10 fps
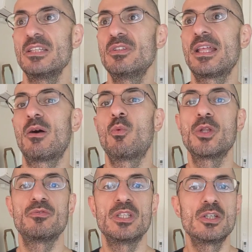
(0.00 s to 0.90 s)
Even that
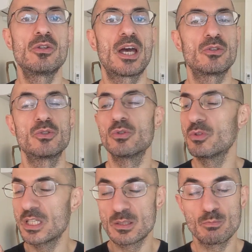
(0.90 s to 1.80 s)
one video that you
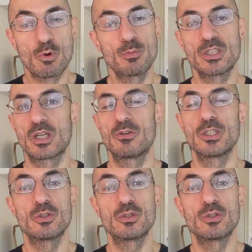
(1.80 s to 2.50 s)
do is momentary.